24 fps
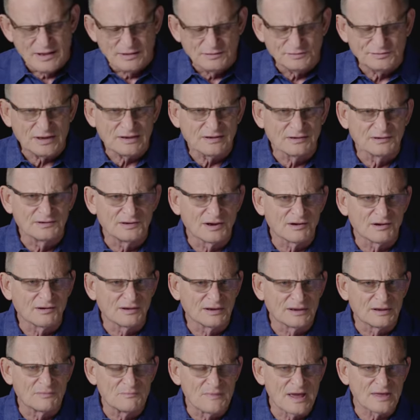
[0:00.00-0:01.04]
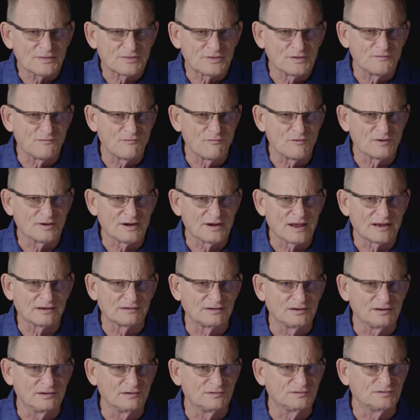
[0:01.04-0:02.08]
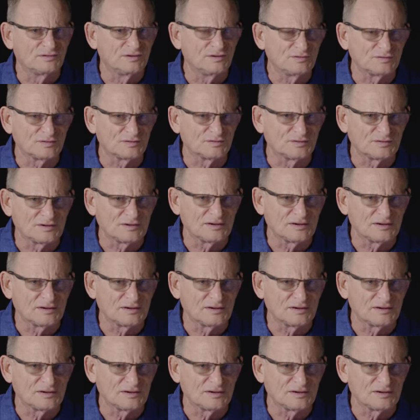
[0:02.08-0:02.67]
Secondarily, in Matthew 4:19, Jesus